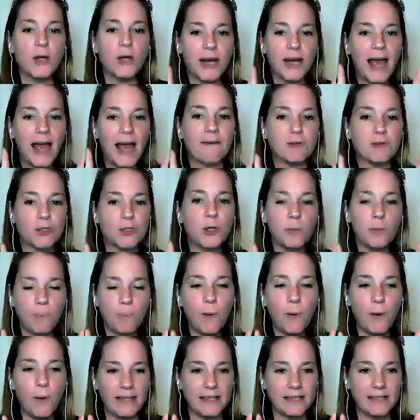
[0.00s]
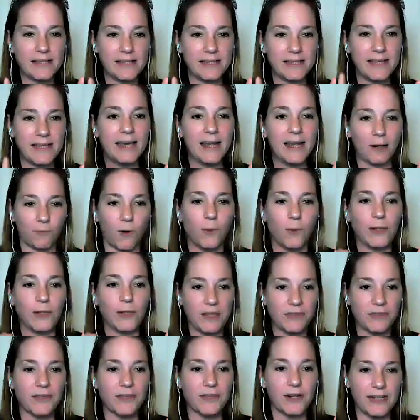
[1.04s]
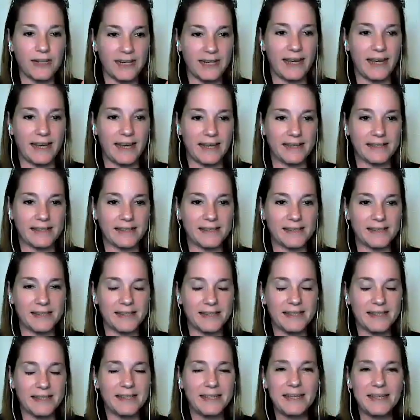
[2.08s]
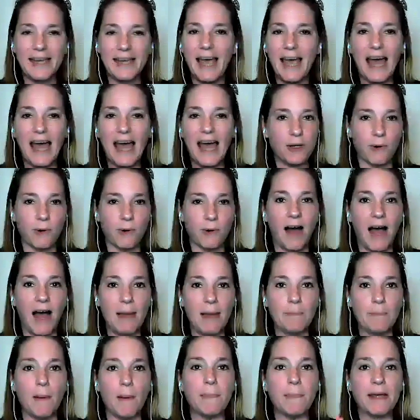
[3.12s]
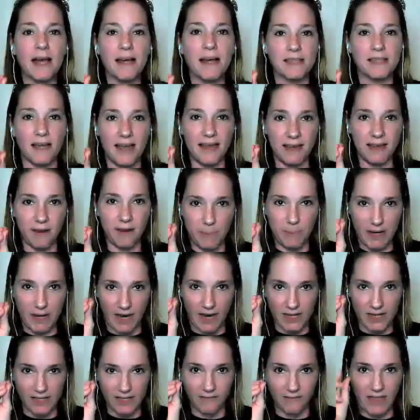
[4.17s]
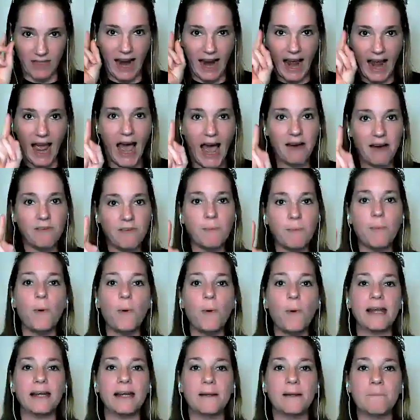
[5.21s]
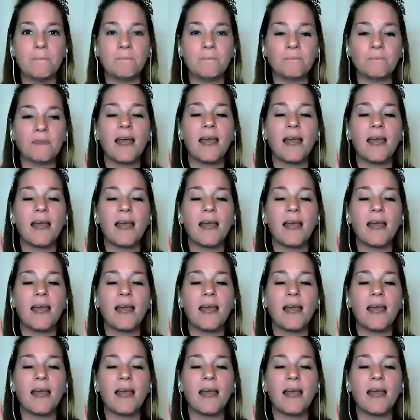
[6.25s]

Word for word: You could have two points in a rolling thirty days, and you were fine. But because I because of that half a point,